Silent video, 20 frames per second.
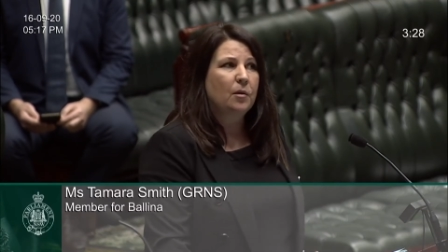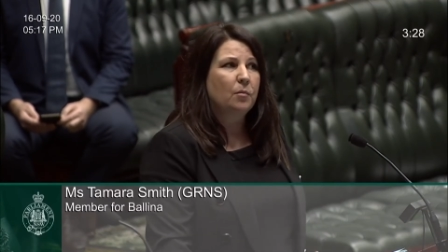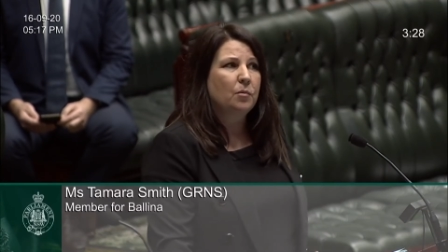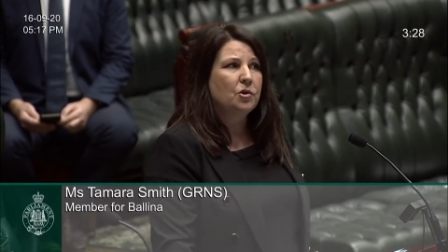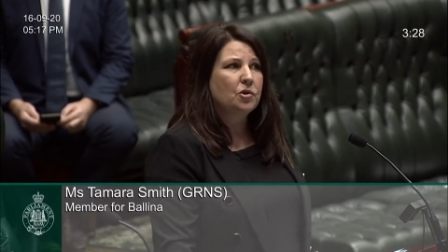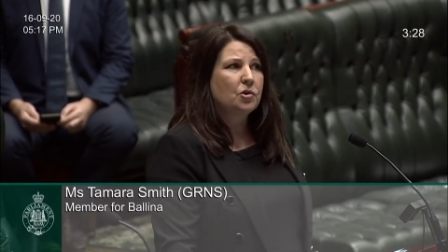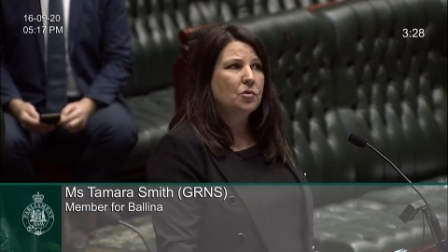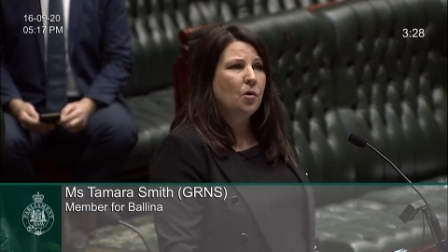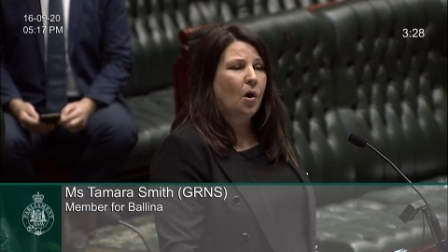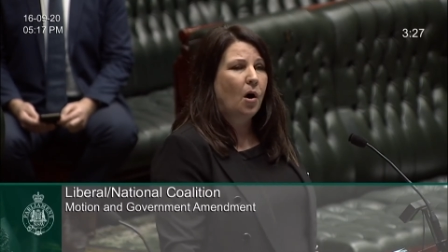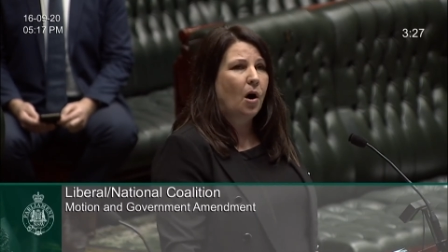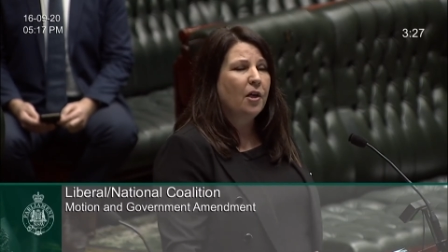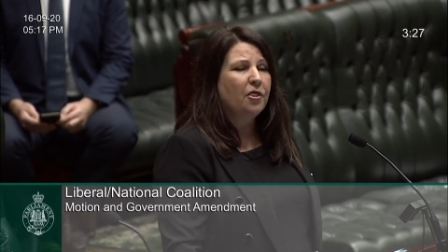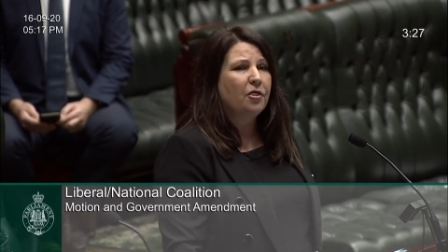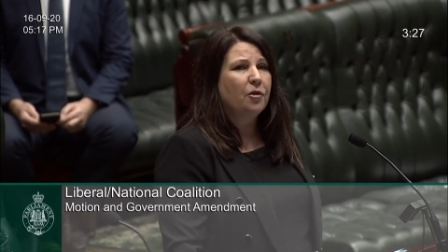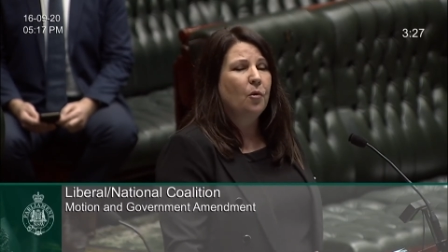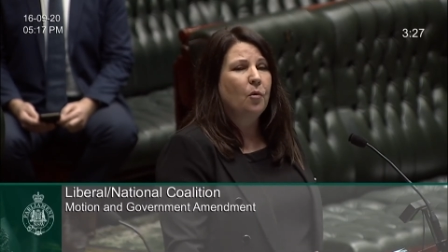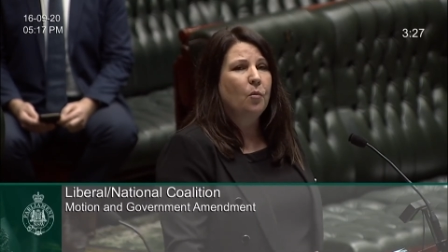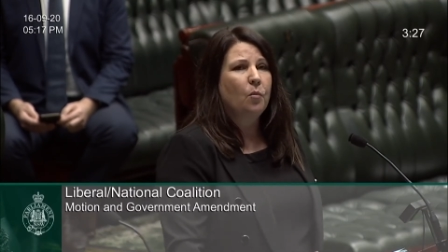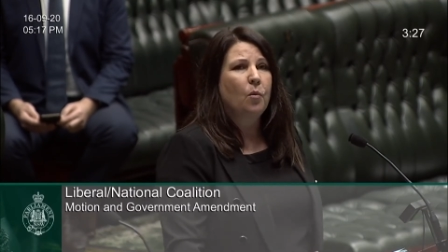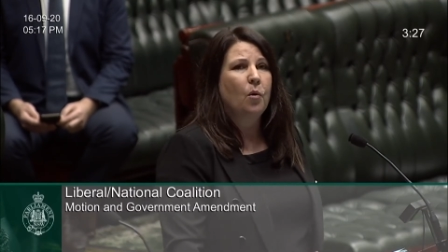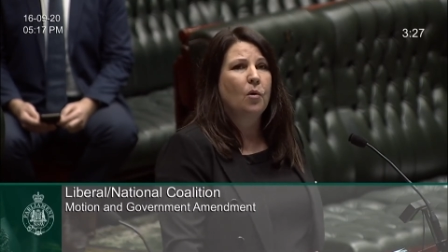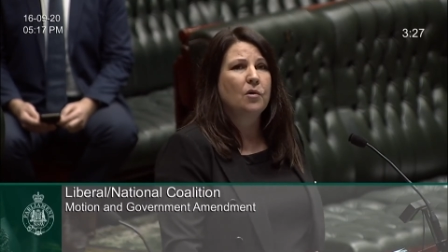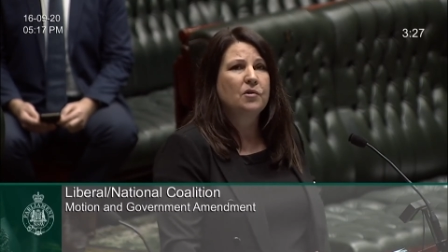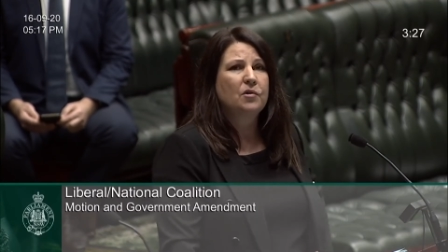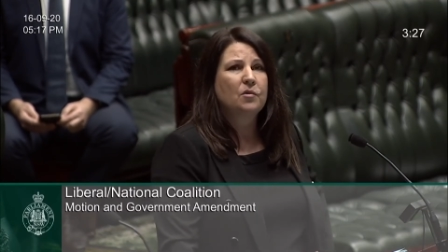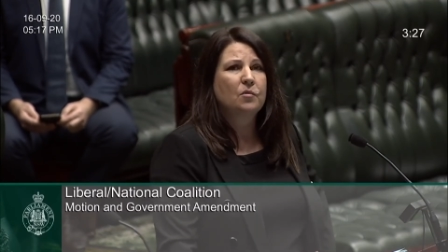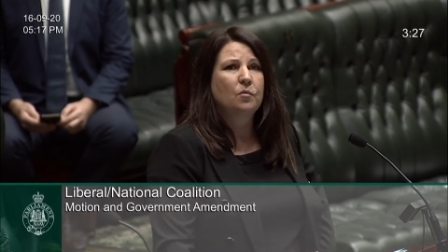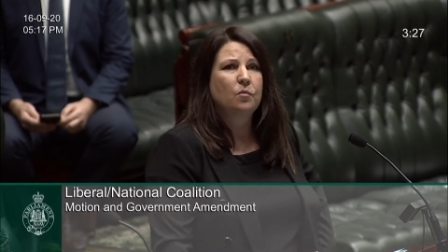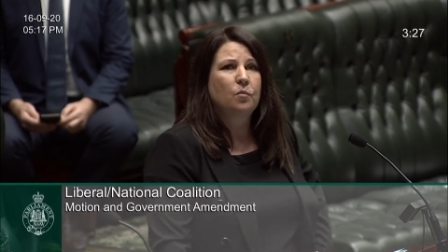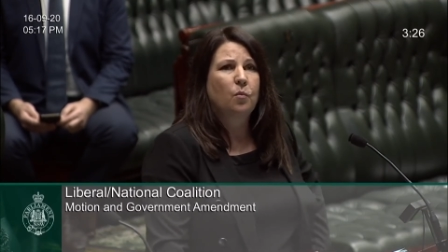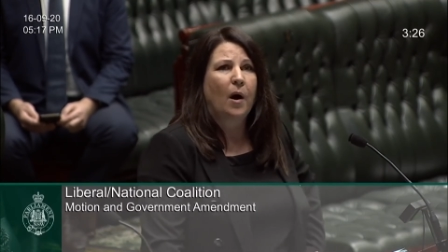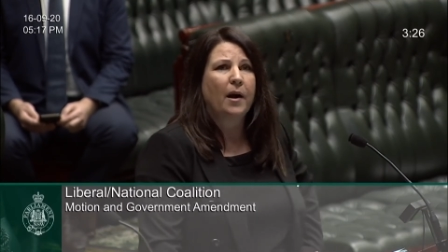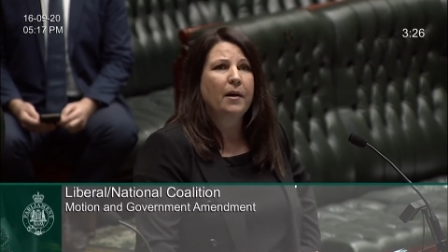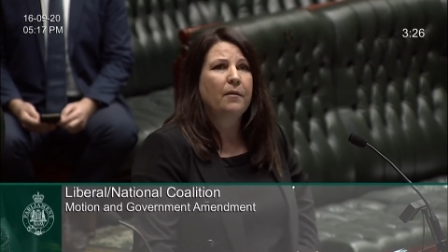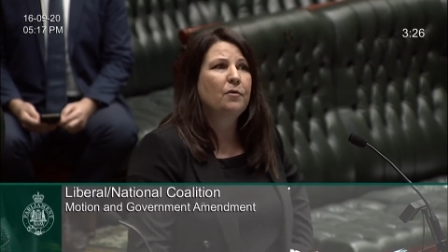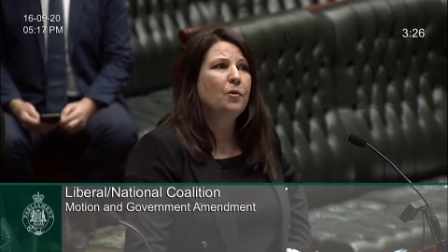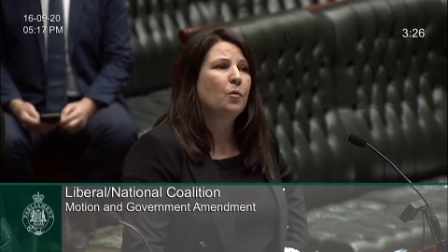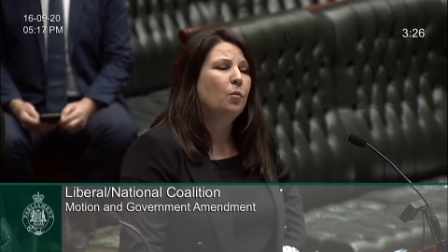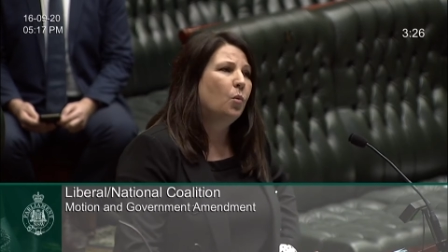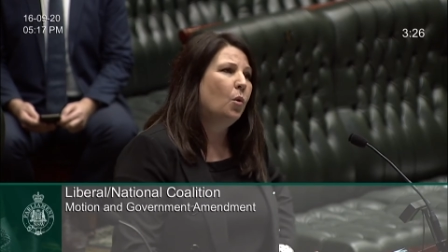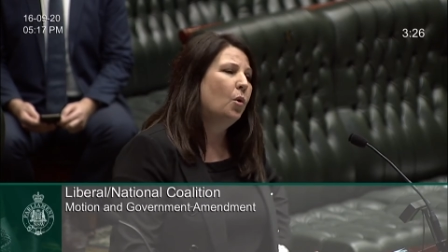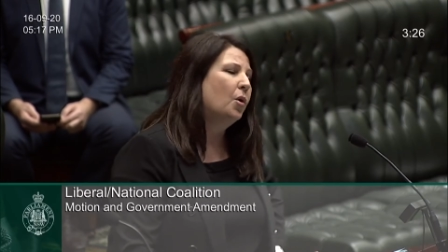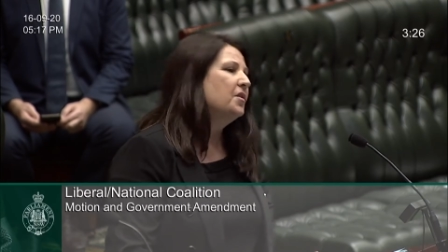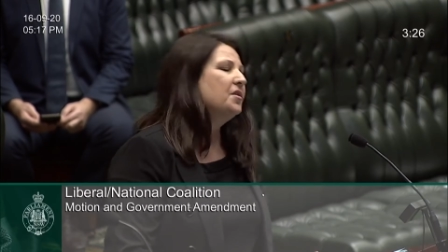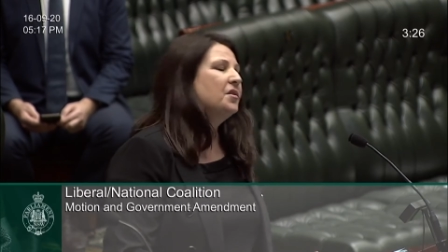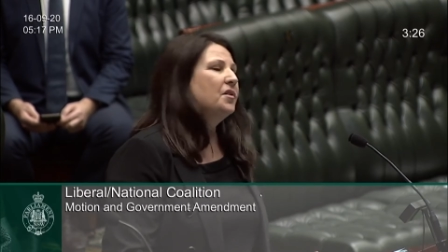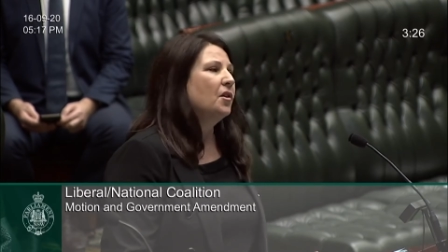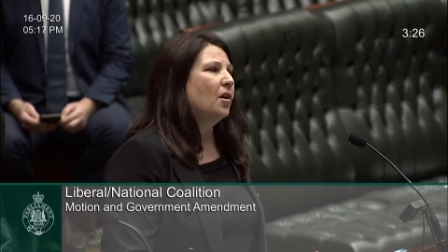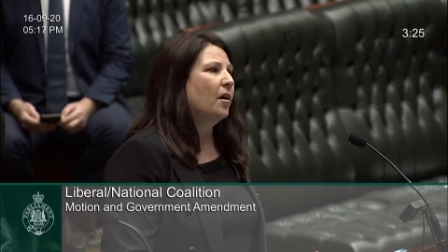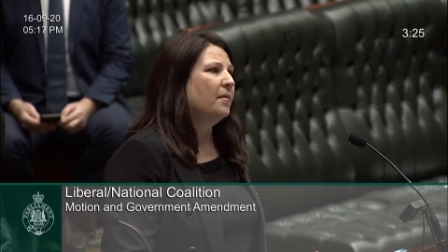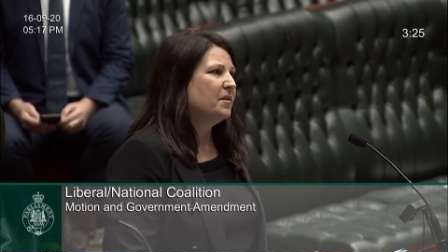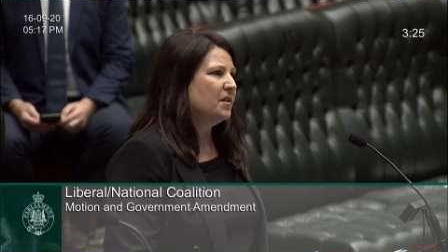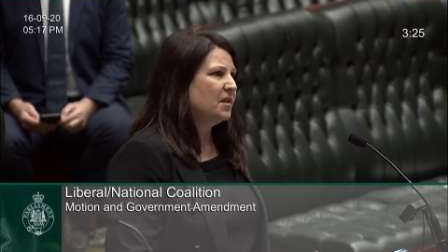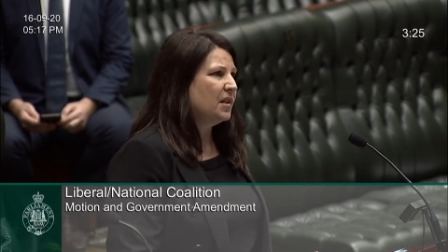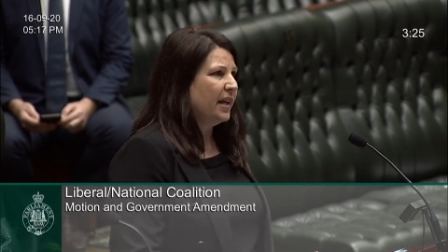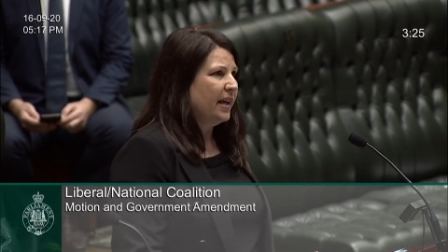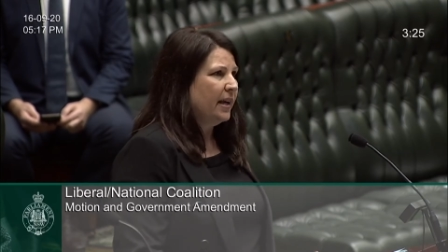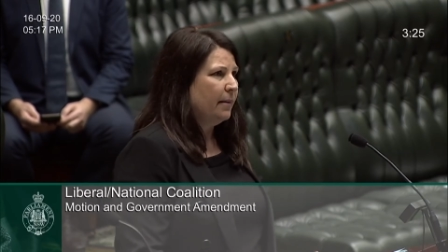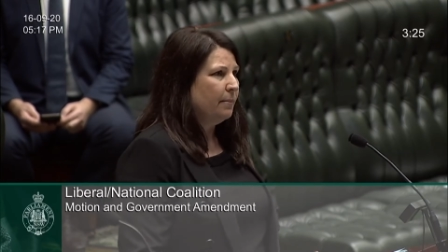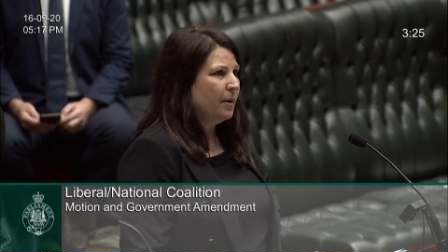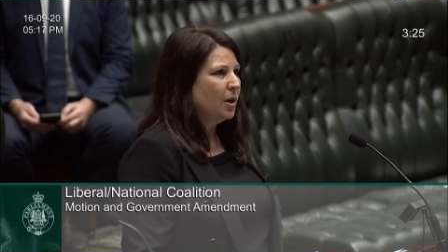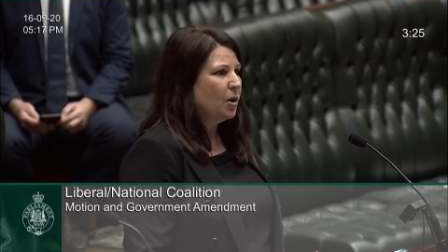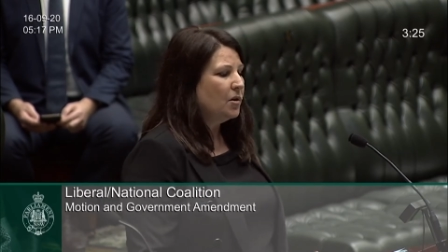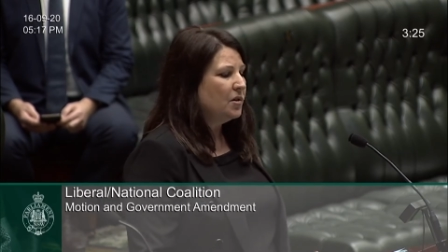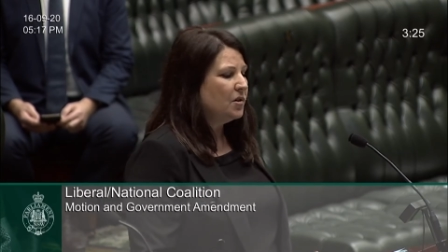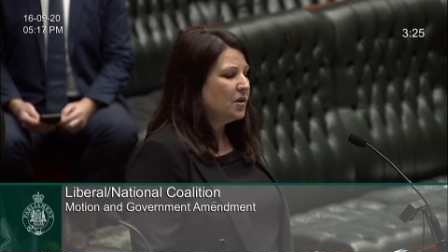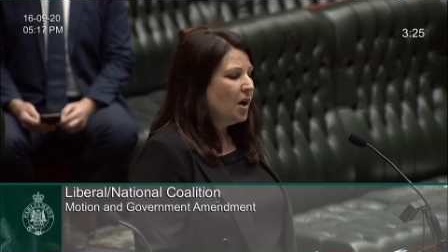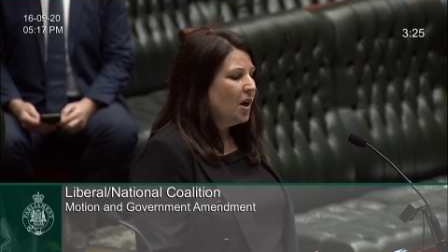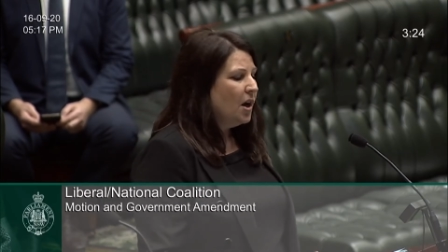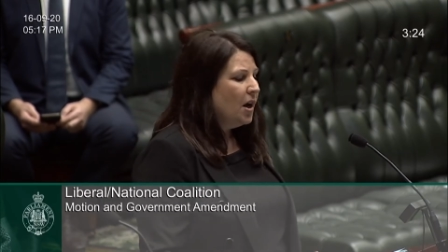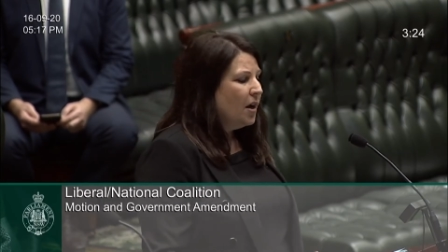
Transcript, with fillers: which I thought was one of the worst that I've seen because